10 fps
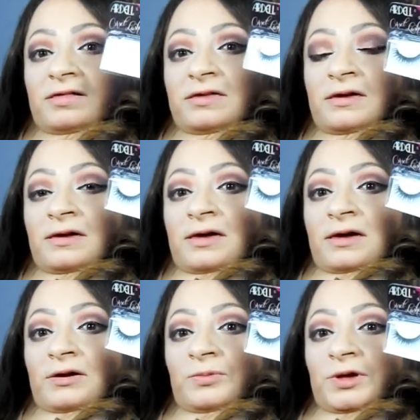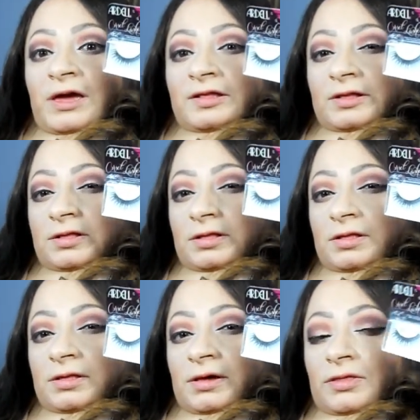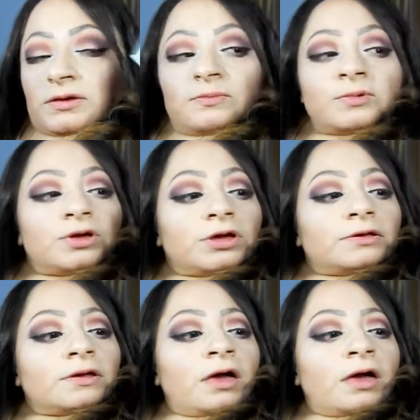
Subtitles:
If you guys can see them good.